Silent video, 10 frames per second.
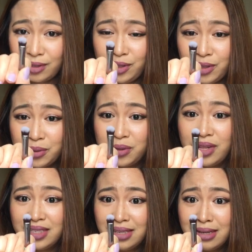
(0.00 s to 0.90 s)
So
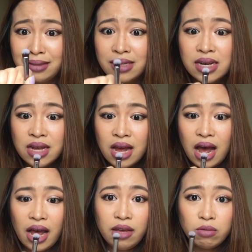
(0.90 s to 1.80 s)
that's it.
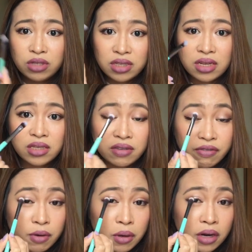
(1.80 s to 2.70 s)
I use this
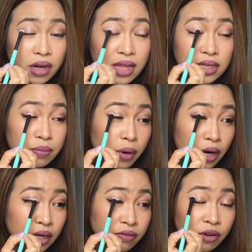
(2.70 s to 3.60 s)
for this
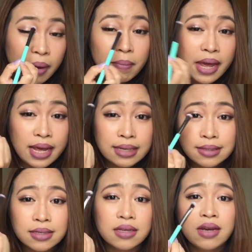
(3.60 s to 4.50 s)
part, for my
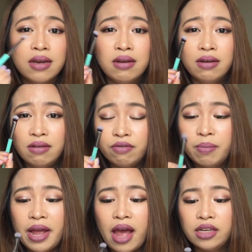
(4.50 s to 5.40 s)
base,
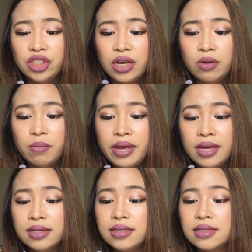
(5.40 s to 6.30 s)
for my eyeshadow
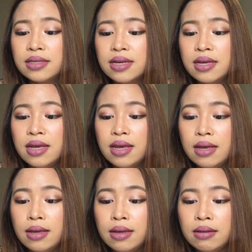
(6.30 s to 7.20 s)
base.
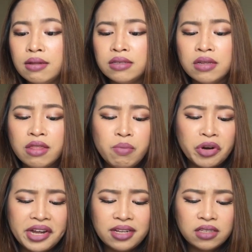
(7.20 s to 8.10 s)
And there's nothing
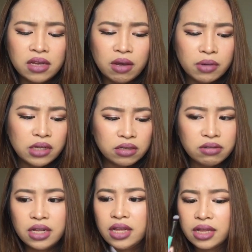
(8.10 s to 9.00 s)
more I can say, but
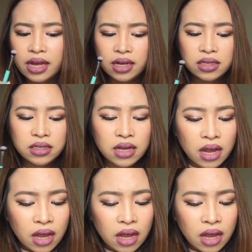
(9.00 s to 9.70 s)
it's really nice.